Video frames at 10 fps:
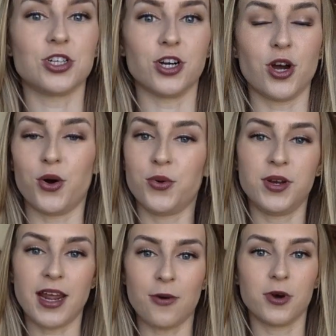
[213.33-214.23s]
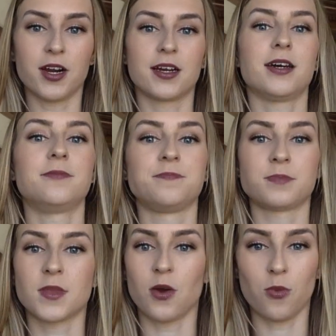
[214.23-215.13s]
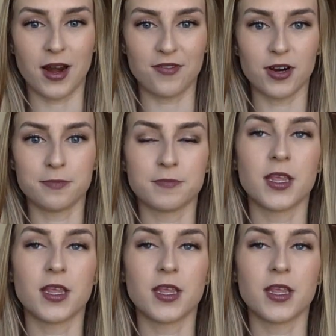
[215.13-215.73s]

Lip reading: her own network, whatever.